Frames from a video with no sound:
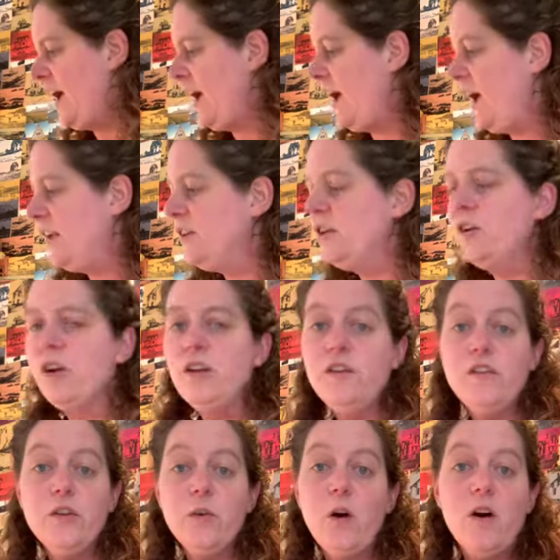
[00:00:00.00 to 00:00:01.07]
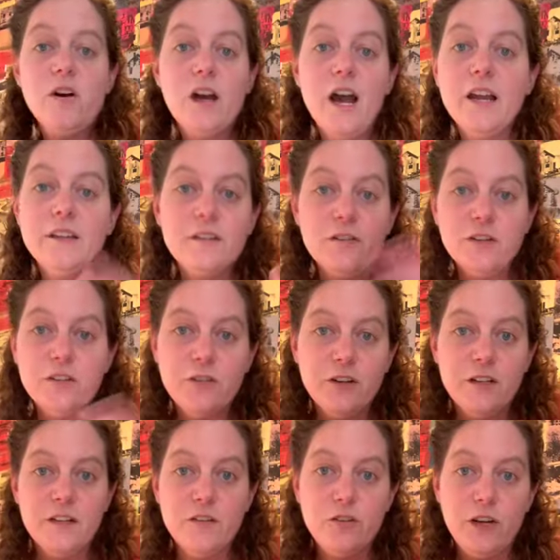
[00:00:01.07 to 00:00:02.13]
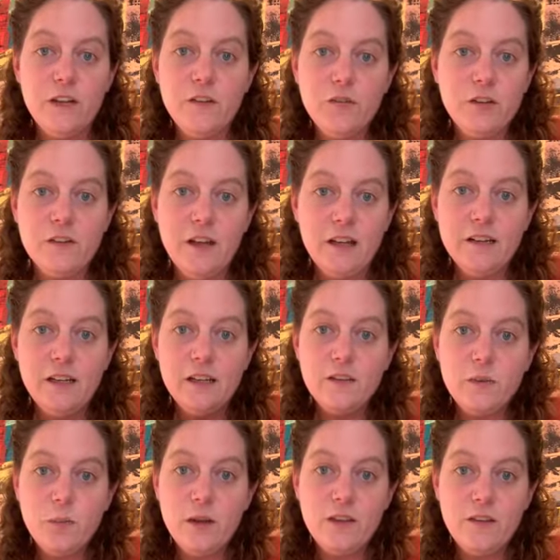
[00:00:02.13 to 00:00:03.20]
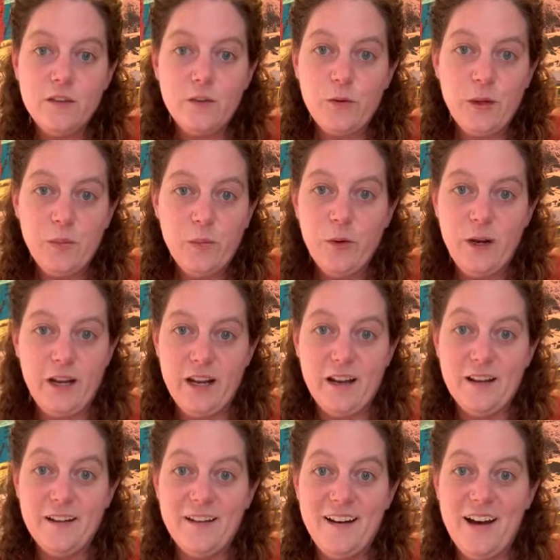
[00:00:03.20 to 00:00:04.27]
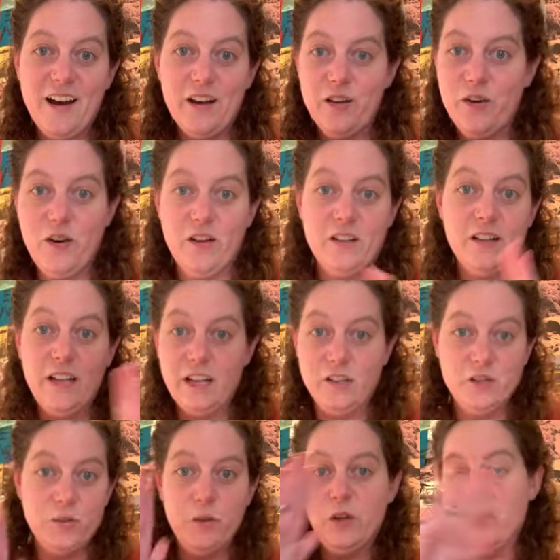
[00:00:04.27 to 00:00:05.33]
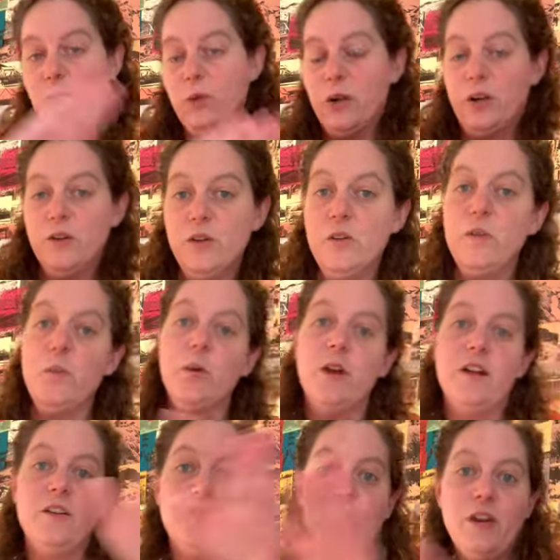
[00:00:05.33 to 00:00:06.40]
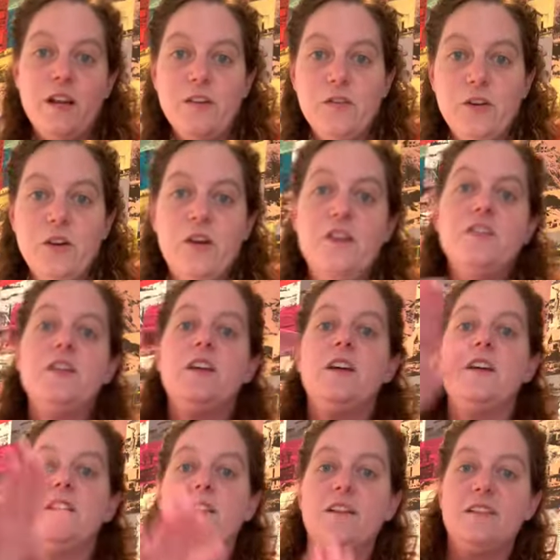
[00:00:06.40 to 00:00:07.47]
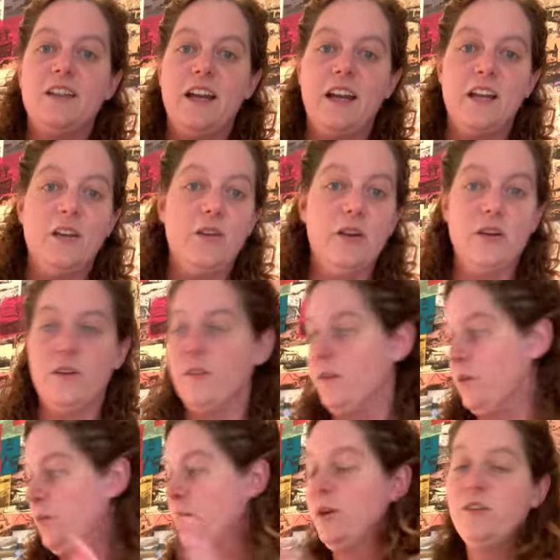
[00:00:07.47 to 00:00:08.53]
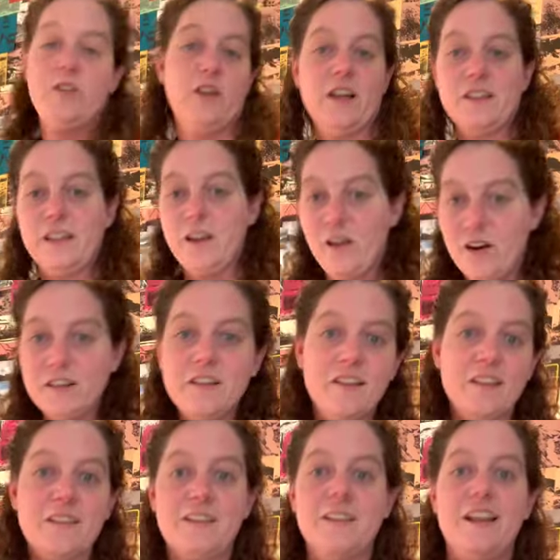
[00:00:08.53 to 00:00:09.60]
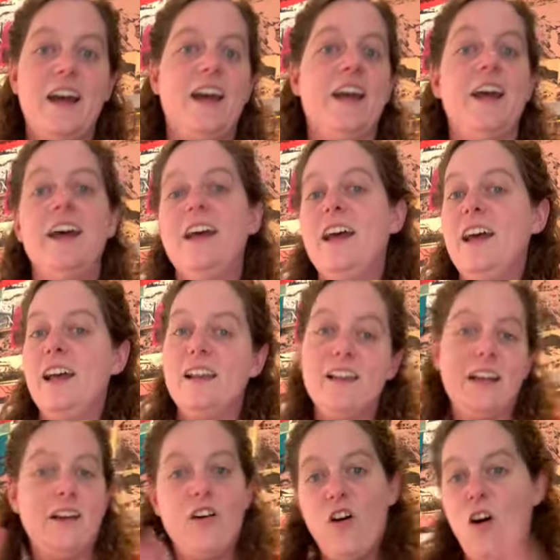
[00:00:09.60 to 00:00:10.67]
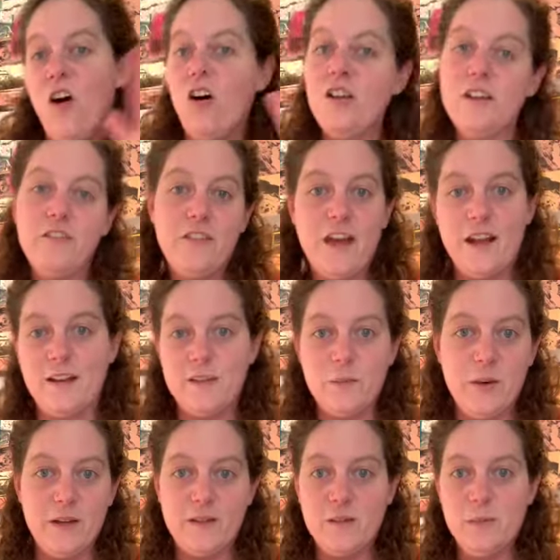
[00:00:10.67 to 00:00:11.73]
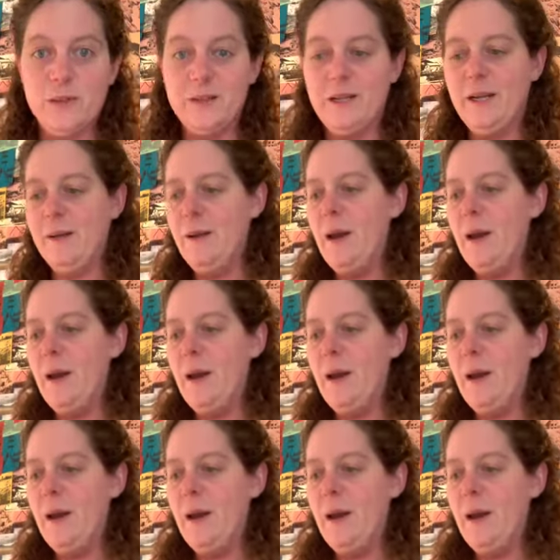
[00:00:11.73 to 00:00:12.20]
and you can do all kinds of different transfer techniques with screen printing uh, on like you can print on newsprint and transfer it onto the clay you can also print directly onto the clay like all of that is a possibility